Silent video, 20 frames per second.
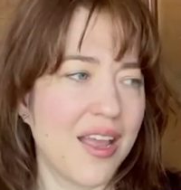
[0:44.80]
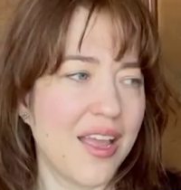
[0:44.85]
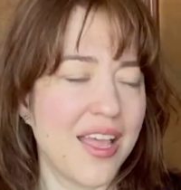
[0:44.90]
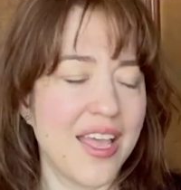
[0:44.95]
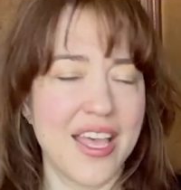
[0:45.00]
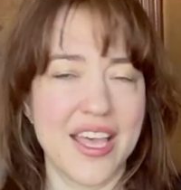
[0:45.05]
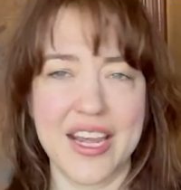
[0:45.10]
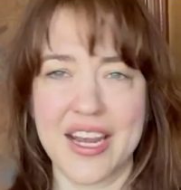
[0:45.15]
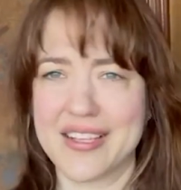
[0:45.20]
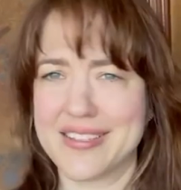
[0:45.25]

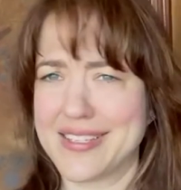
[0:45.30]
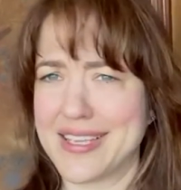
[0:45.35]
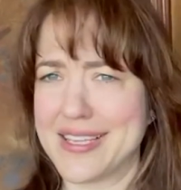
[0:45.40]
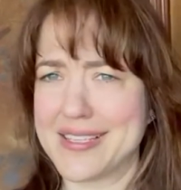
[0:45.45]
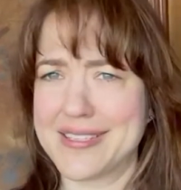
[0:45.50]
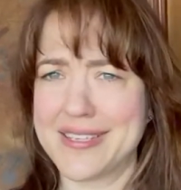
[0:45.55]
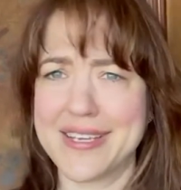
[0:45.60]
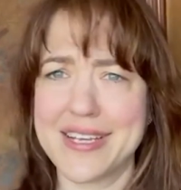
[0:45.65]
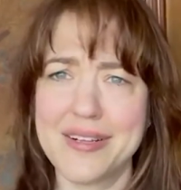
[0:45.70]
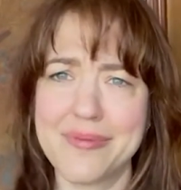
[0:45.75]
And I say,
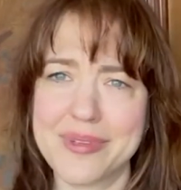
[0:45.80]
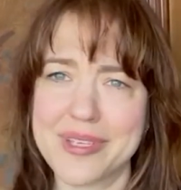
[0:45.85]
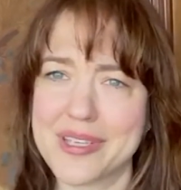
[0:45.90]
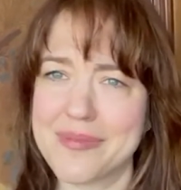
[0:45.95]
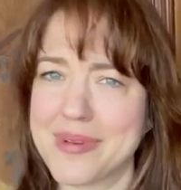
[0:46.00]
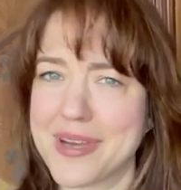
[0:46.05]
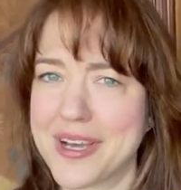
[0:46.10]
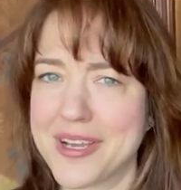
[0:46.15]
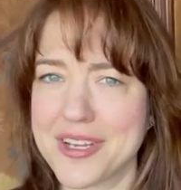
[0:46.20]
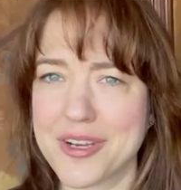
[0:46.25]
tell me
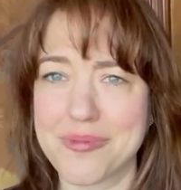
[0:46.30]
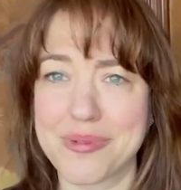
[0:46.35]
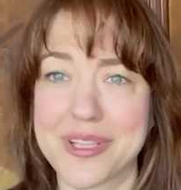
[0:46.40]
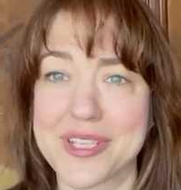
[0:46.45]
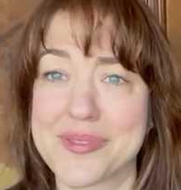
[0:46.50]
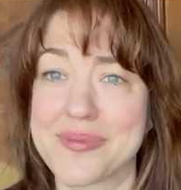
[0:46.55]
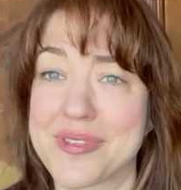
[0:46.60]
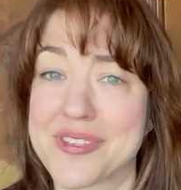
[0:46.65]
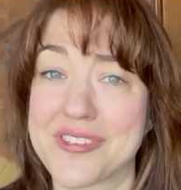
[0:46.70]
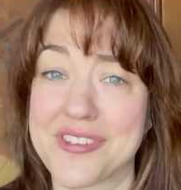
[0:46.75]
about your
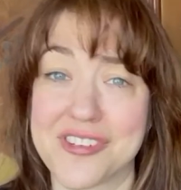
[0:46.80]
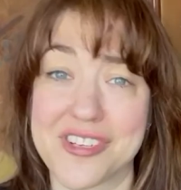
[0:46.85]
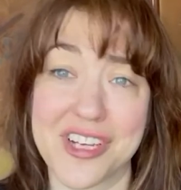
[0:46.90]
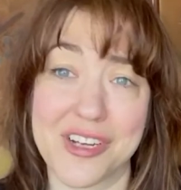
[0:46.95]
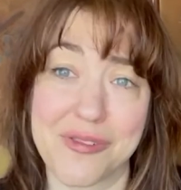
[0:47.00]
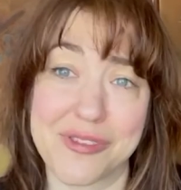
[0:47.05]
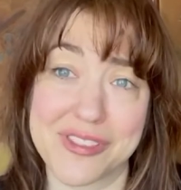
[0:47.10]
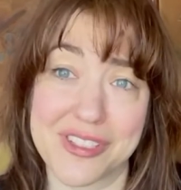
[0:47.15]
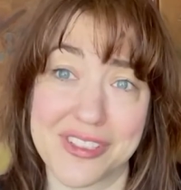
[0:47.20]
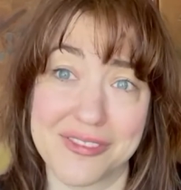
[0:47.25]
placement search. How
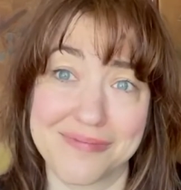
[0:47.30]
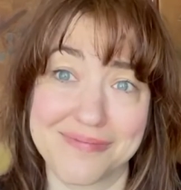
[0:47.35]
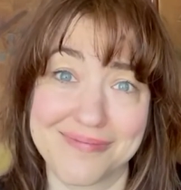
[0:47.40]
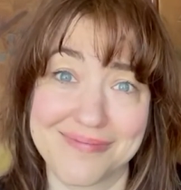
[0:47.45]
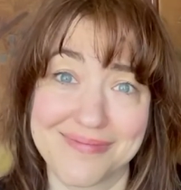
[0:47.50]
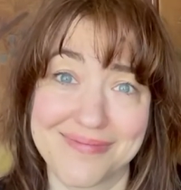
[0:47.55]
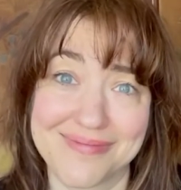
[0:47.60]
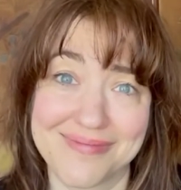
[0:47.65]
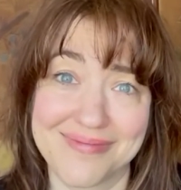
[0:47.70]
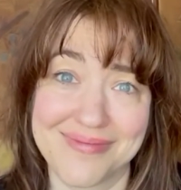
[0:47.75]
was it?
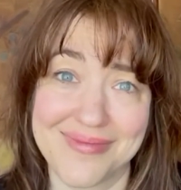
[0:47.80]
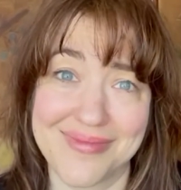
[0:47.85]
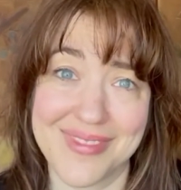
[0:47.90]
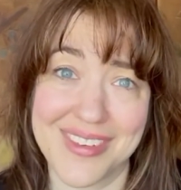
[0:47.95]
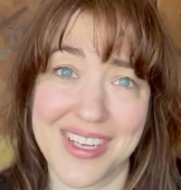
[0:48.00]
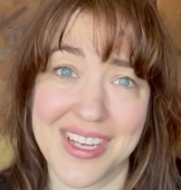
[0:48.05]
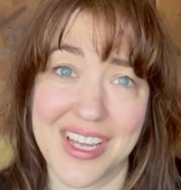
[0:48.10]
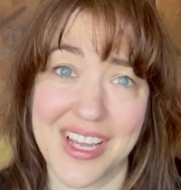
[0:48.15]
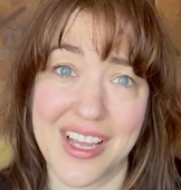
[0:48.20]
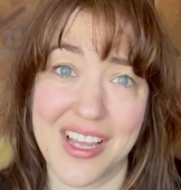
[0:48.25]

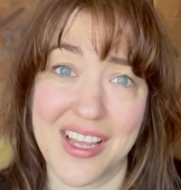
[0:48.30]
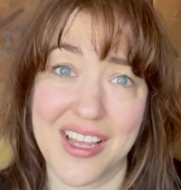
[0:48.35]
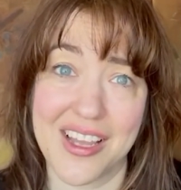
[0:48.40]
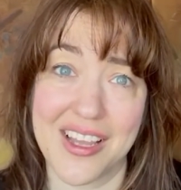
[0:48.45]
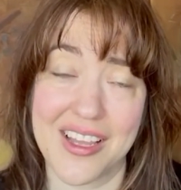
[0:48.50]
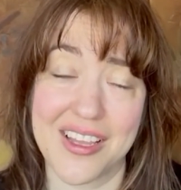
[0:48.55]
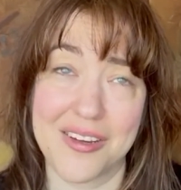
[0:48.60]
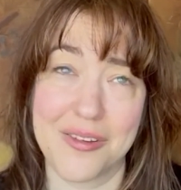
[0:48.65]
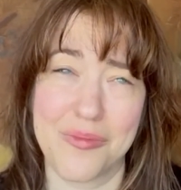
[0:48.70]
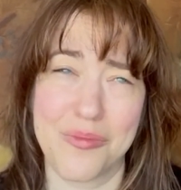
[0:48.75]

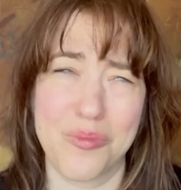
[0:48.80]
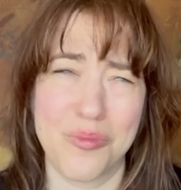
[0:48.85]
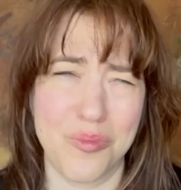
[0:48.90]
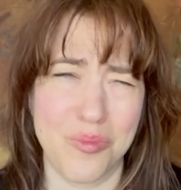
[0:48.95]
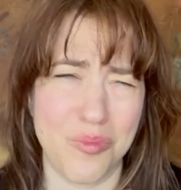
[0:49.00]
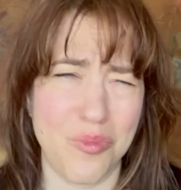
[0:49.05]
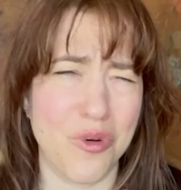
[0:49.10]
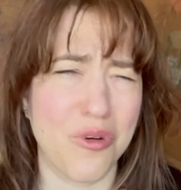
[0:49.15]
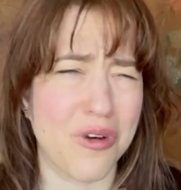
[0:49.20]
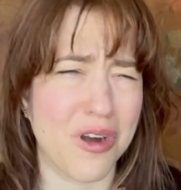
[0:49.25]
And
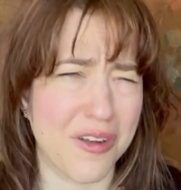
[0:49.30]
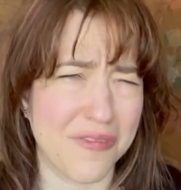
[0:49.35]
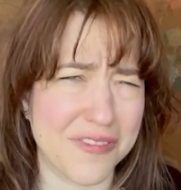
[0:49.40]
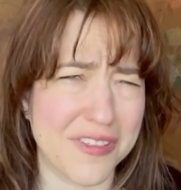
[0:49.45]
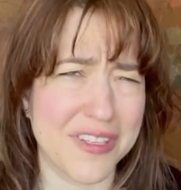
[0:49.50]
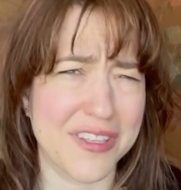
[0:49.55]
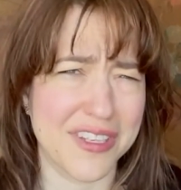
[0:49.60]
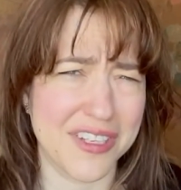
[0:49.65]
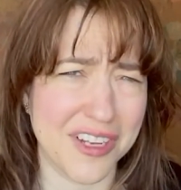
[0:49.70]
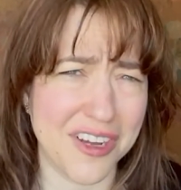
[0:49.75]
more
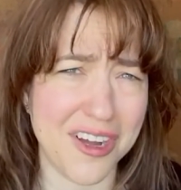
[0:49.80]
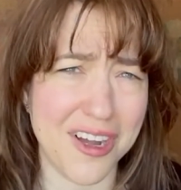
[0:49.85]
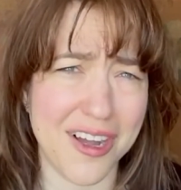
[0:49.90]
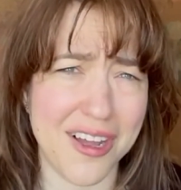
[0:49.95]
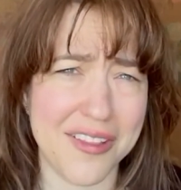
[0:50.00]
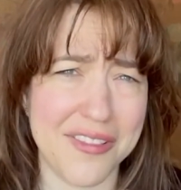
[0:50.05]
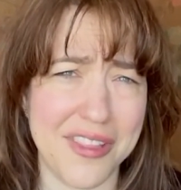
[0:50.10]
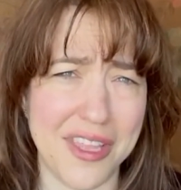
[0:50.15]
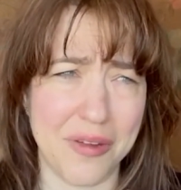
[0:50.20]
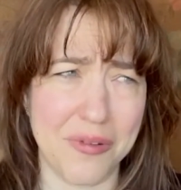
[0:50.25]
often than
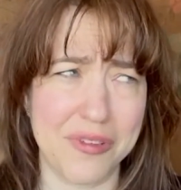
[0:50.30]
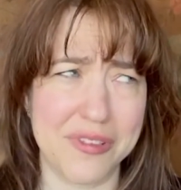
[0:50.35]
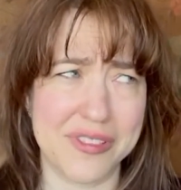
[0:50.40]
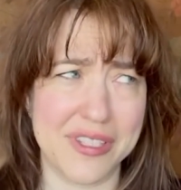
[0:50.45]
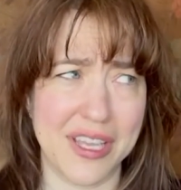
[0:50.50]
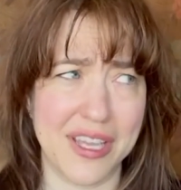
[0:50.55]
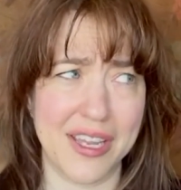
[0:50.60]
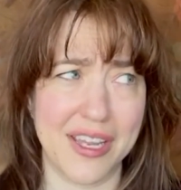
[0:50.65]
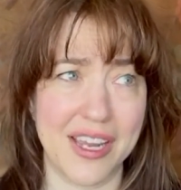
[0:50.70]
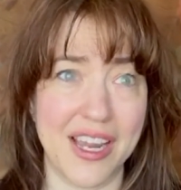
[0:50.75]
not, they will say,
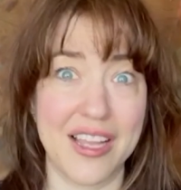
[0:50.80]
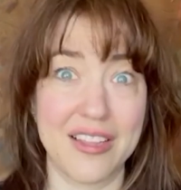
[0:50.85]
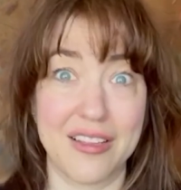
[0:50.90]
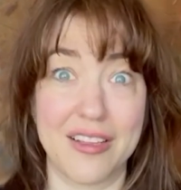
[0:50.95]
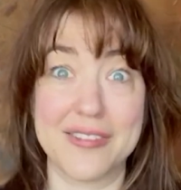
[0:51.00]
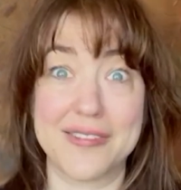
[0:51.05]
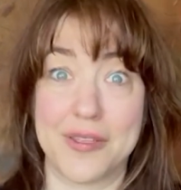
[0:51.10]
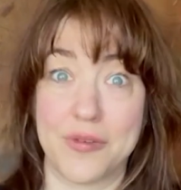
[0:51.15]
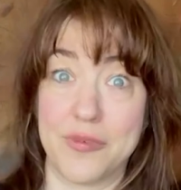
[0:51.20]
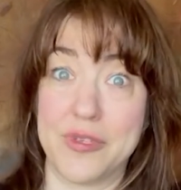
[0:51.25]
I
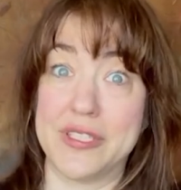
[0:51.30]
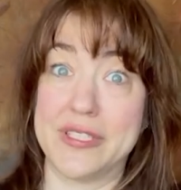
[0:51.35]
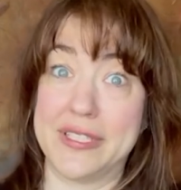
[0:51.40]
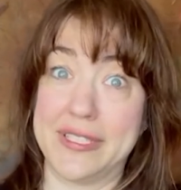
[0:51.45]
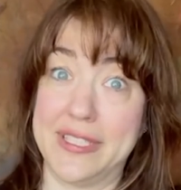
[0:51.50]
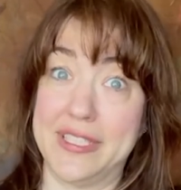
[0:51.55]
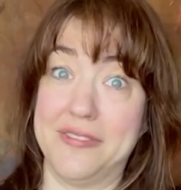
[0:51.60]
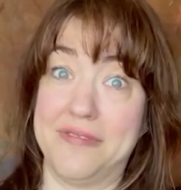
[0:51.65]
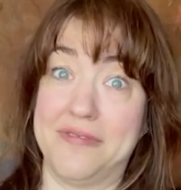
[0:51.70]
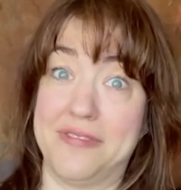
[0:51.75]
lost the will to
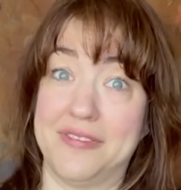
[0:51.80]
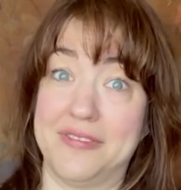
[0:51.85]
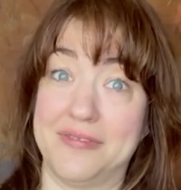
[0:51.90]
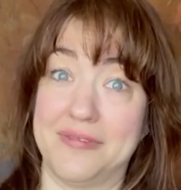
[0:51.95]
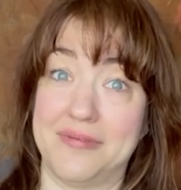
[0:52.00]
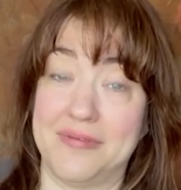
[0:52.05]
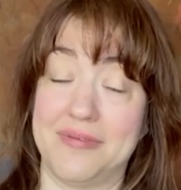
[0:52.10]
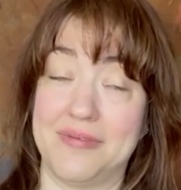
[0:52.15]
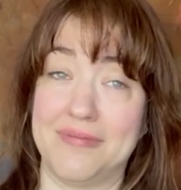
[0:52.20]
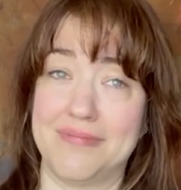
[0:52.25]
live.
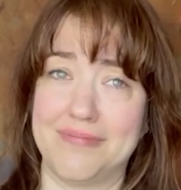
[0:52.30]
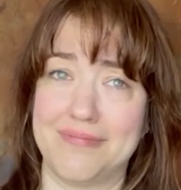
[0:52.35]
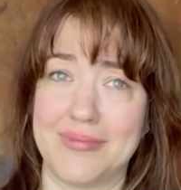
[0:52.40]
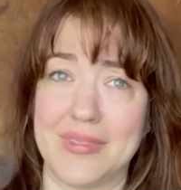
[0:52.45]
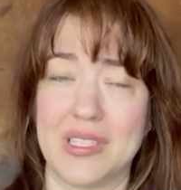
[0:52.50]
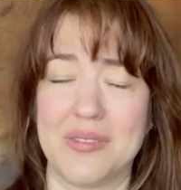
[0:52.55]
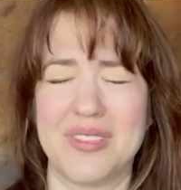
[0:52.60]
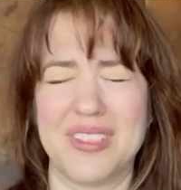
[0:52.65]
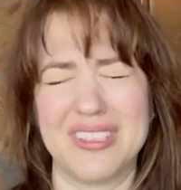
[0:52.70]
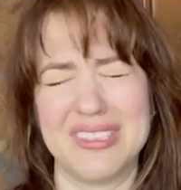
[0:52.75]

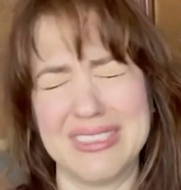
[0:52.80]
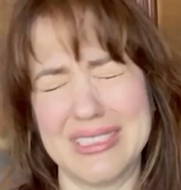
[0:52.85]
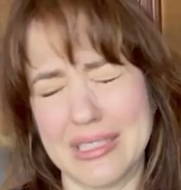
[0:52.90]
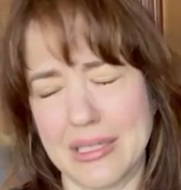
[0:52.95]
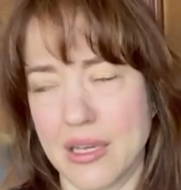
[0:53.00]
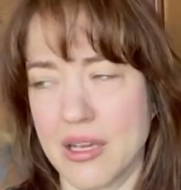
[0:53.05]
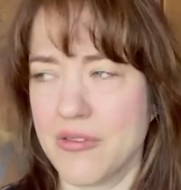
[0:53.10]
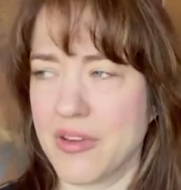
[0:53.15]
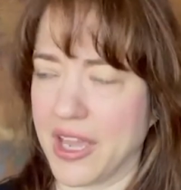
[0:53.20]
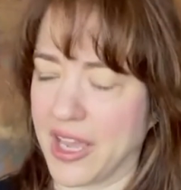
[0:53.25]
I'm
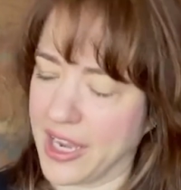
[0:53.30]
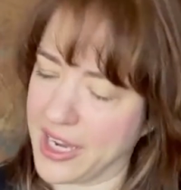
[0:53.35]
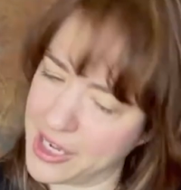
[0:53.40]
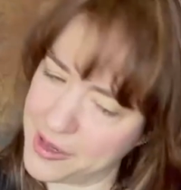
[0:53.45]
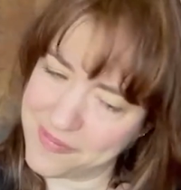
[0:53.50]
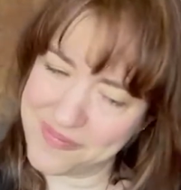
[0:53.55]
like, okay.